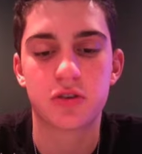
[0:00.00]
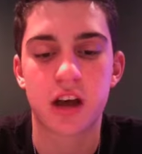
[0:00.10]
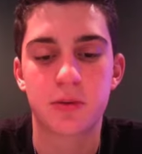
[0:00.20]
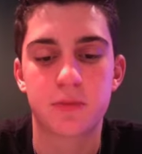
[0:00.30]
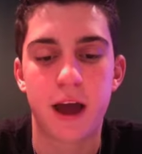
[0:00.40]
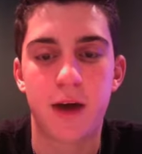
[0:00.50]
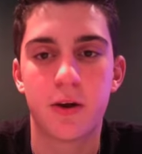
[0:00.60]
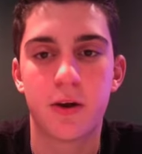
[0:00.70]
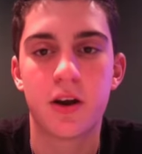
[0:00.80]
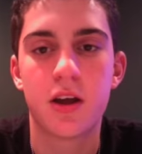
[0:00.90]
how much
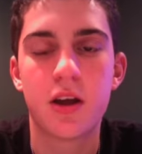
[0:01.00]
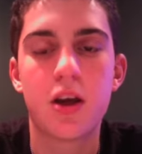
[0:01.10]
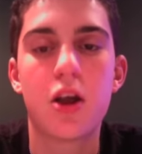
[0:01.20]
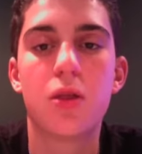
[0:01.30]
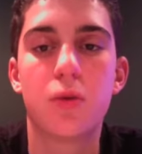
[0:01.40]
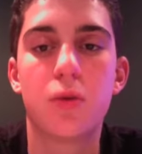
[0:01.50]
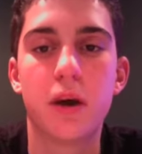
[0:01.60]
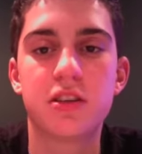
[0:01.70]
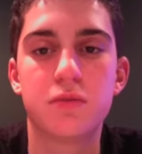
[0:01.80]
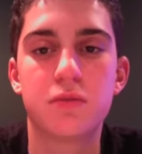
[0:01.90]
power the
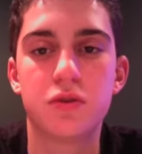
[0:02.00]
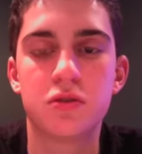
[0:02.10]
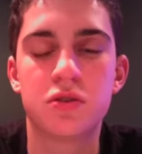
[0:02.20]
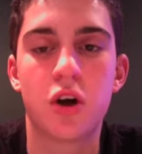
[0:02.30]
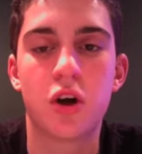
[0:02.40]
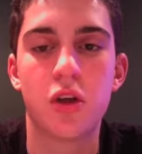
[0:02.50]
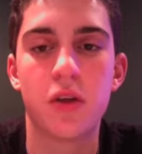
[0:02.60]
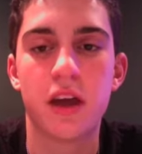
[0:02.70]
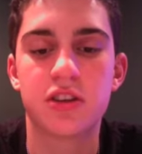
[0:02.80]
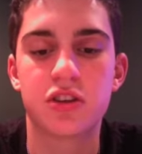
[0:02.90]
whites abused, although
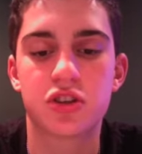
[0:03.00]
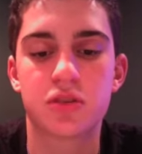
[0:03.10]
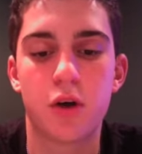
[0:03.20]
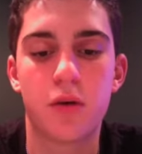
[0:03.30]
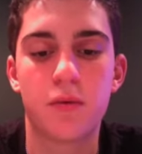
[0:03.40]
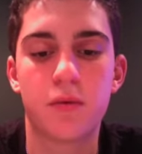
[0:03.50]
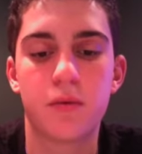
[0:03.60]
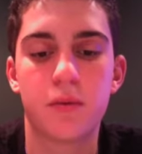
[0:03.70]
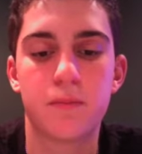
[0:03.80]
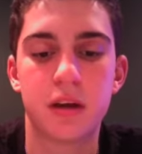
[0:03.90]
they had such a small
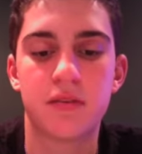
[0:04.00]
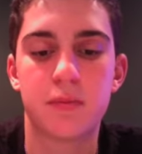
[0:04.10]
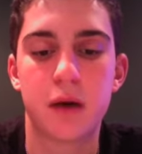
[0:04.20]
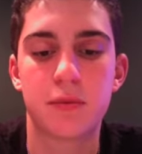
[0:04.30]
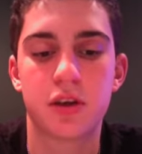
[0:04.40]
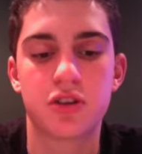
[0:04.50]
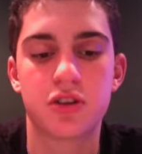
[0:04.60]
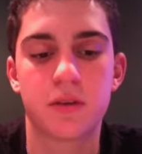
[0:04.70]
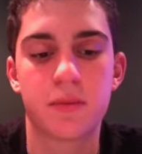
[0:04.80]
bit of the population.